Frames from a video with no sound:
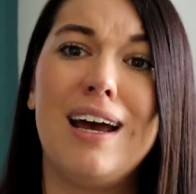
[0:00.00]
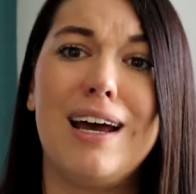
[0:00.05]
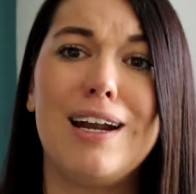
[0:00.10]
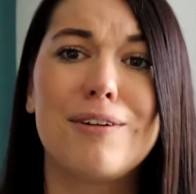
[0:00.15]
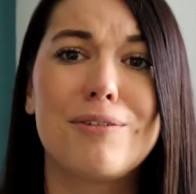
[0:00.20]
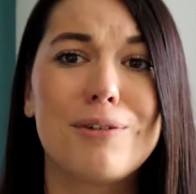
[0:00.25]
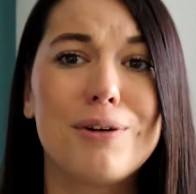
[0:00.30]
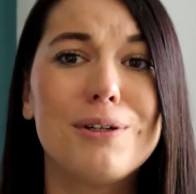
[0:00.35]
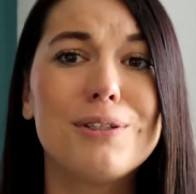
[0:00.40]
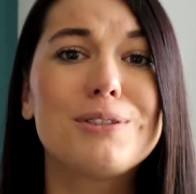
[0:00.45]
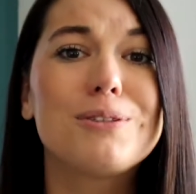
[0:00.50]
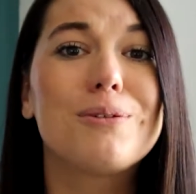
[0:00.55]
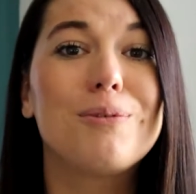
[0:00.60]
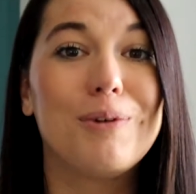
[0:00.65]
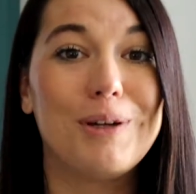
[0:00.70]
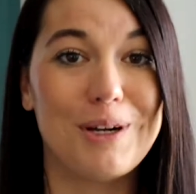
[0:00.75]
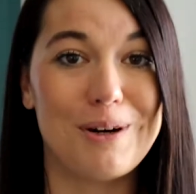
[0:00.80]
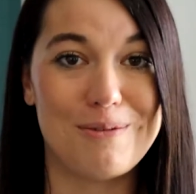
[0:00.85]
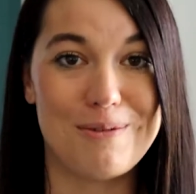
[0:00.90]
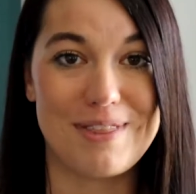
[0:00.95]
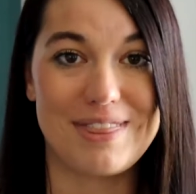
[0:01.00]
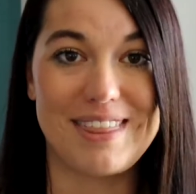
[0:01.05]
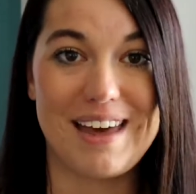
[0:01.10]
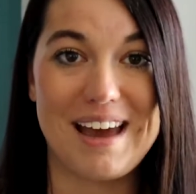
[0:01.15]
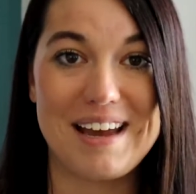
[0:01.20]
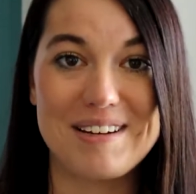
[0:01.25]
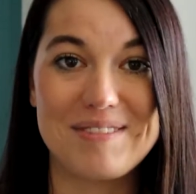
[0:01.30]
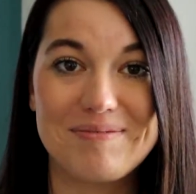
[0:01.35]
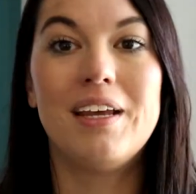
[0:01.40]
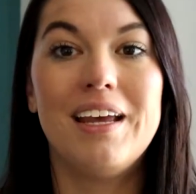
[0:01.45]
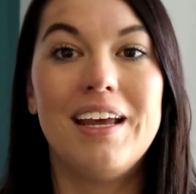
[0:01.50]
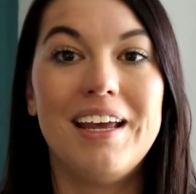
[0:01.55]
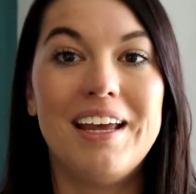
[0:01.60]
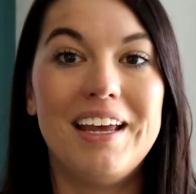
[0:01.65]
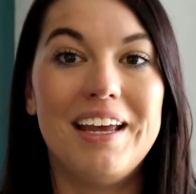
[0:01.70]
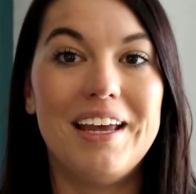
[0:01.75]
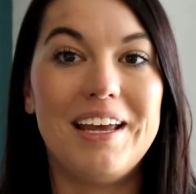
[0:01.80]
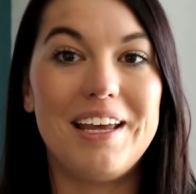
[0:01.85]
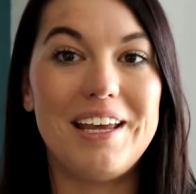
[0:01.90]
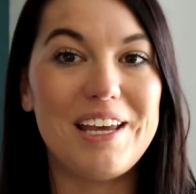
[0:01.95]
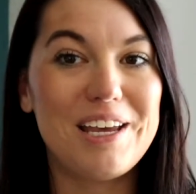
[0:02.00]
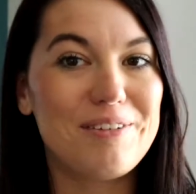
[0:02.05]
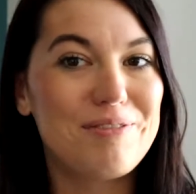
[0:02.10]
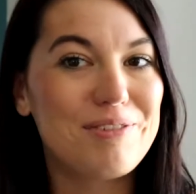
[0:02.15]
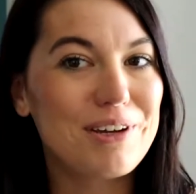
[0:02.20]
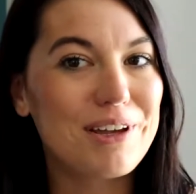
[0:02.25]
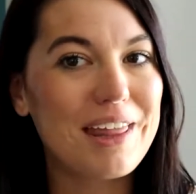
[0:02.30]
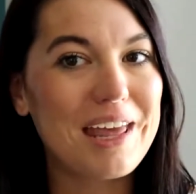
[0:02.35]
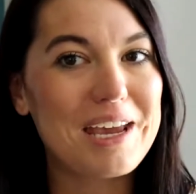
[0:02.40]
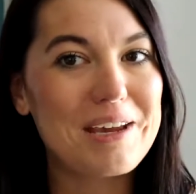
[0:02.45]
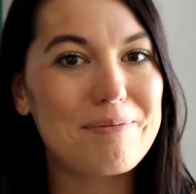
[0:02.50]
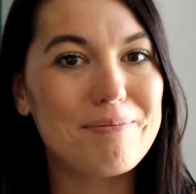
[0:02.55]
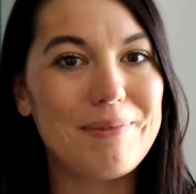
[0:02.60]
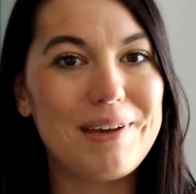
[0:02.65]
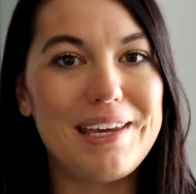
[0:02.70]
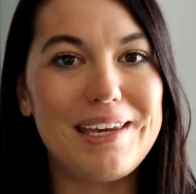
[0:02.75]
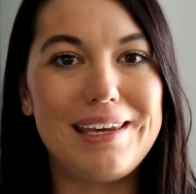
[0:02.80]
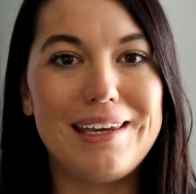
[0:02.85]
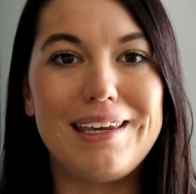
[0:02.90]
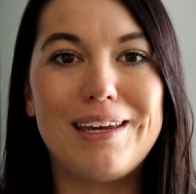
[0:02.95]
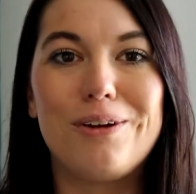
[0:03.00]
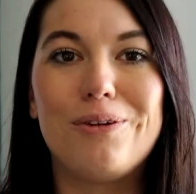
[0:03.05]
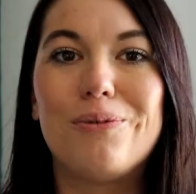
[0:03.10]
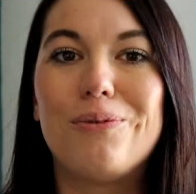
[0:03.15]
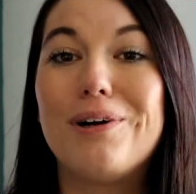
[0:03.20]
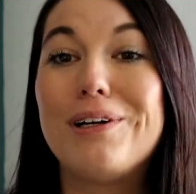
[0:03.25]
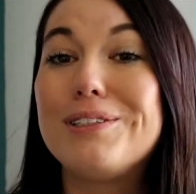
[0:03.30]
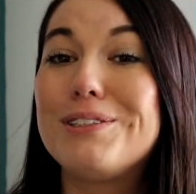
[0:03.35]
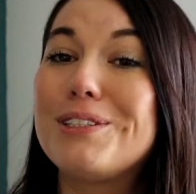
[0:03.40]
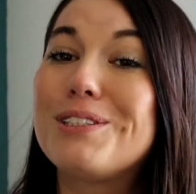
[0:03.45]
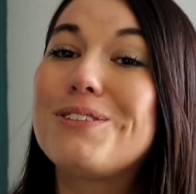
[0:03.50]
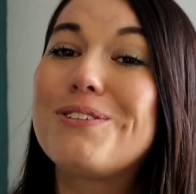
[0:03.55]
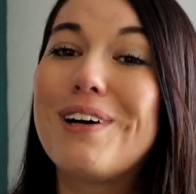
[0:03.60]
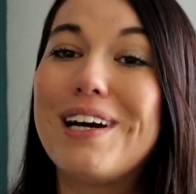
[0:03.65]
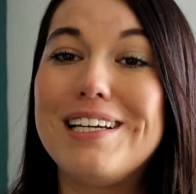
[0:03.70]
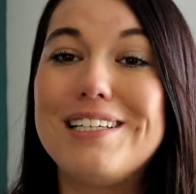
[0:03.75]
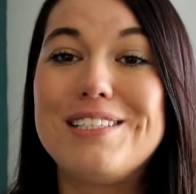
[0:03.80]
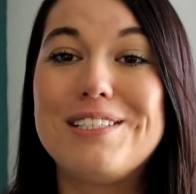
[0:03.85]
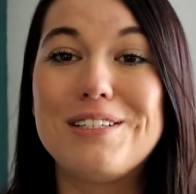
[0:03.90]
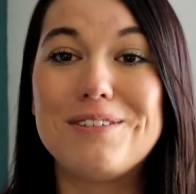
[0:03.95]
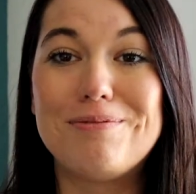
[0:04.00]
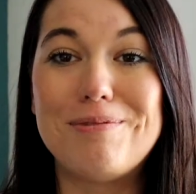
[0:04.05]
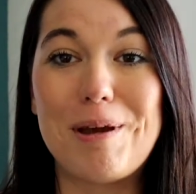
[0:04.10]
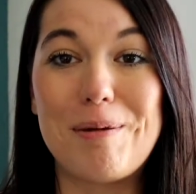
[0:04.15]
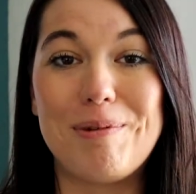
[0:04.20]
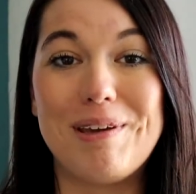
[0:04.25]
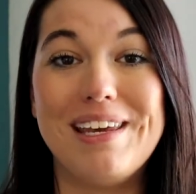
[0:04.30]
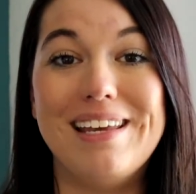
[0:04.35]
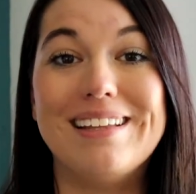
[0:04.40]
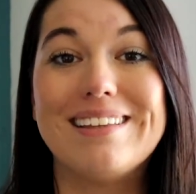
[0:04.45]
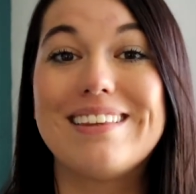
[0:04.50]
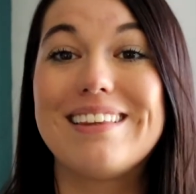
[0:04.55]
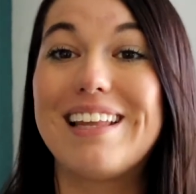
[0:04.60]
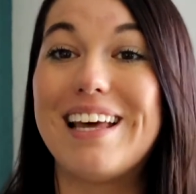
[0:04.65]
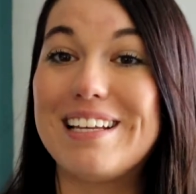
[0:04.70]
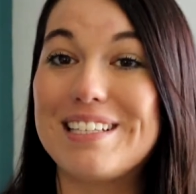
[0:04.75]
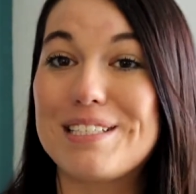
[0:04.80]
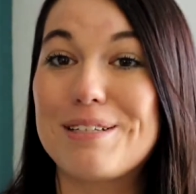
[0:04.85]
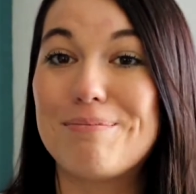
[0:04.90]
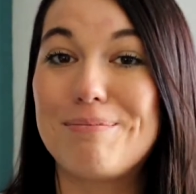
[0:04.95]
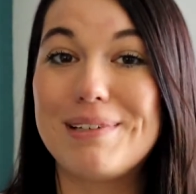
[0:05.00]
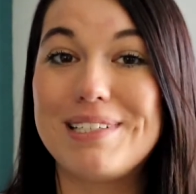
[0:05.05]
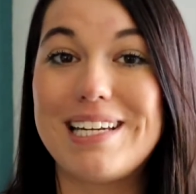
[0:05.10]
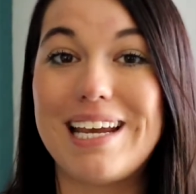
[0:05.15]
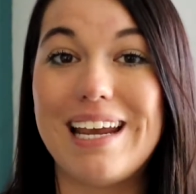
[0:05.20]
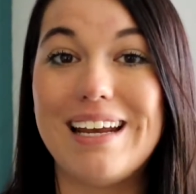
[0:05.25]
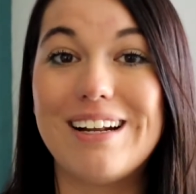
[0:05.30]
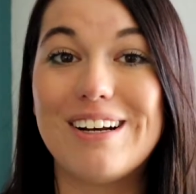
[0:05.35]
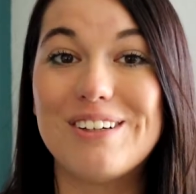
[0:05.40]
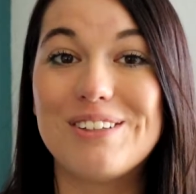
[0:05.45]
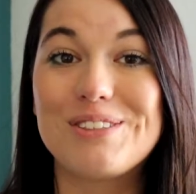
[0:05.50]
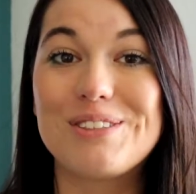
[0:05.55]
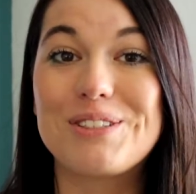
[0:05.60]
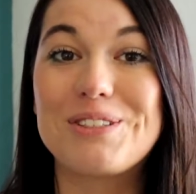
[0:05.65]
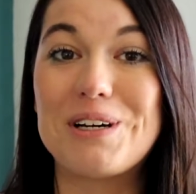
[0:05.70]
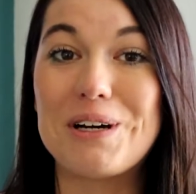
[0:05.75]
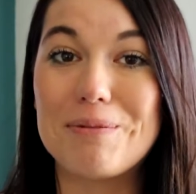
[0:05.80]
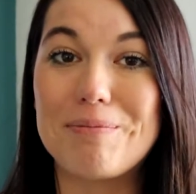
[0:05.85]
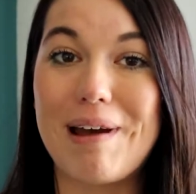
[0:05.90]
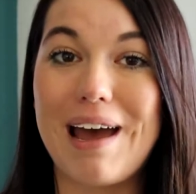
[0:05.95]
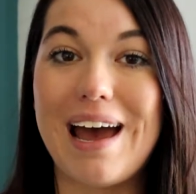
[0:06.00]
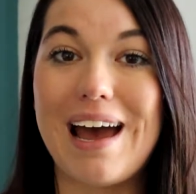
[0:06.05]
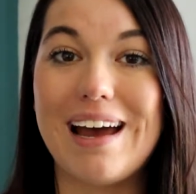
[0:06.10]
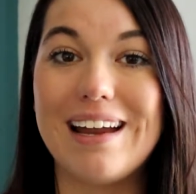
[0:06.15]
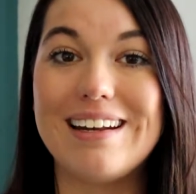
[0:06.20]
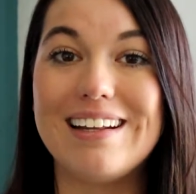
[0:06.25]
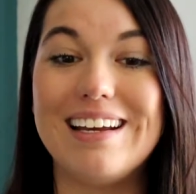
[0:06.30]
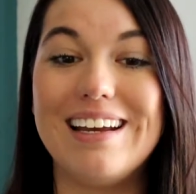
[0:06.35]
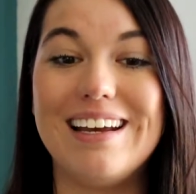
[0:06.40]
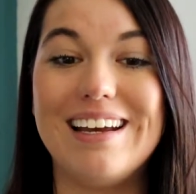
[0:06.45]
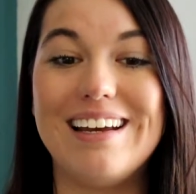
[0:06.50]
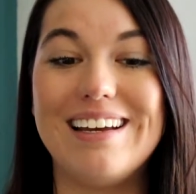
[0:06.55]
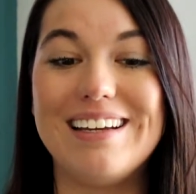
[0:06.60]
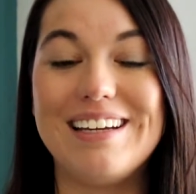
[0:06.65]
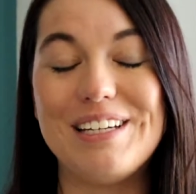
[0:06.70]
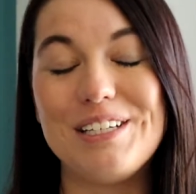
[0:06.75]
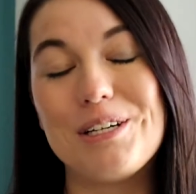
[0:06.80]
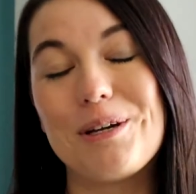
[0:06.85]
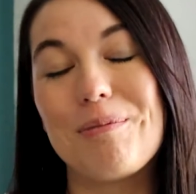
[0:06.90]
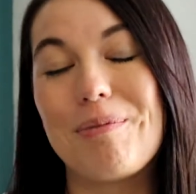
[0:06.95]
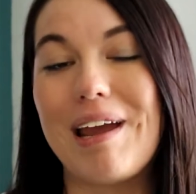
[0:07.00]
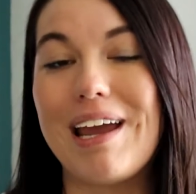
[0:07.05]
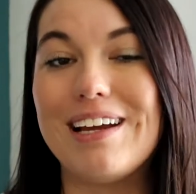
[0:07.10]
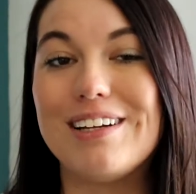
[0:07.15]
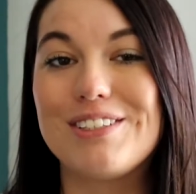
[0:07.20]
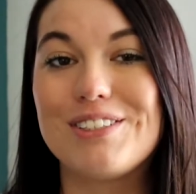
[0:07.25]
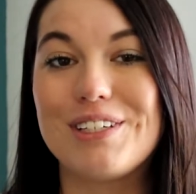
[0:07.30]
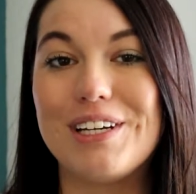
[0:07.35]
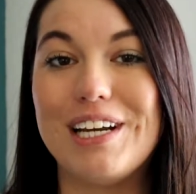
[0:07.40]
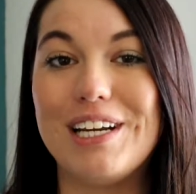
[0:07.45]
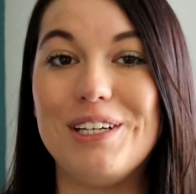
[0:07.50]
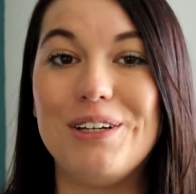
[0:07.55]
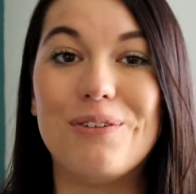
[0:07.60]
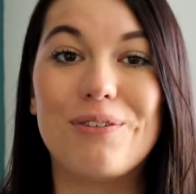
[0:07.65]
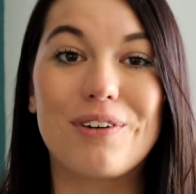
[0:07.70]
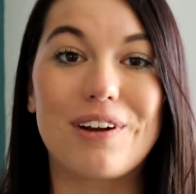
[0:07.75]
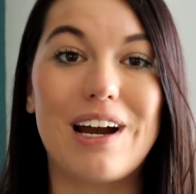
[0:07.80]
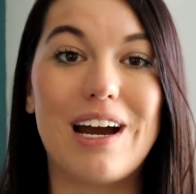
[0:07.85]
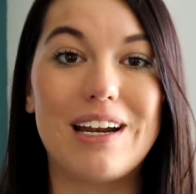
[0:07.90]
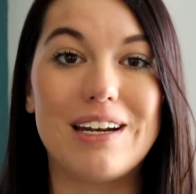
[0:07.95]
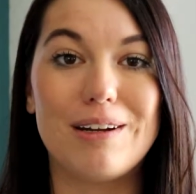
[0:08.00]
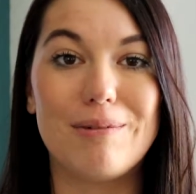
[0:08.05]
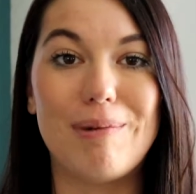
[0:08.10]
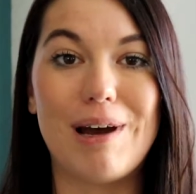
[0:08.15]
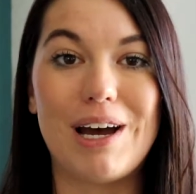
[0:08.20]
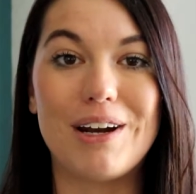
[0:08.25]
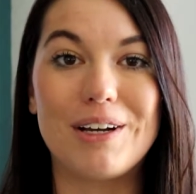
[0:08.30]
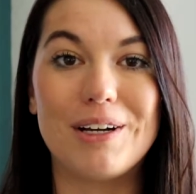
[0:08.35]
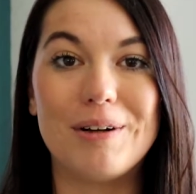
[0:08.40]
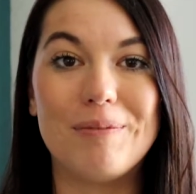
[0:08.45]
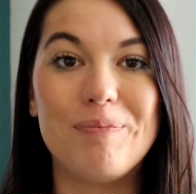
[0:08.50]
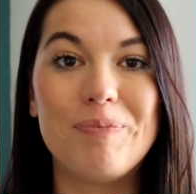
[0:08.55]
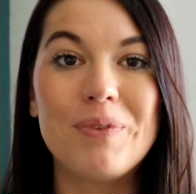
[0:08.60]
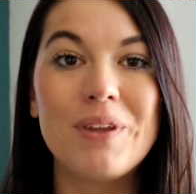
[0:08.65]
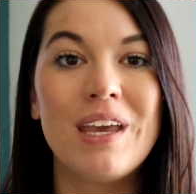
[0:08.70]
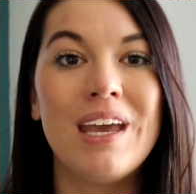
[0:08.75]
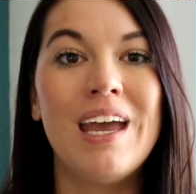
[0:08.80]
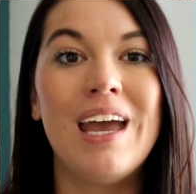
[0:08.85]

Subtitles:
And of course, we don't want that. If you're like me and once or twice you've maybe let some potatoes go bad in your pantry and you've forgotten about them,